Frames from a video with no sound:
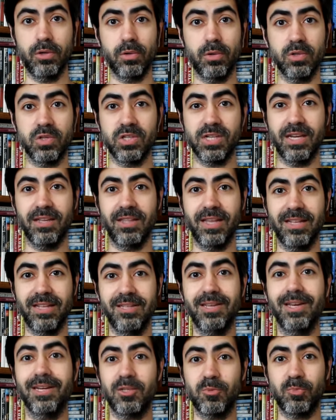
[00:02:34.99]
You could say that
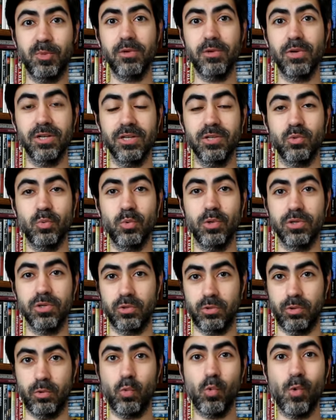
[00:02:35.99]
the experience was
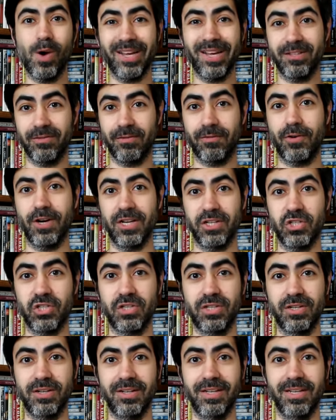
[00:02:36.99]
quite fresh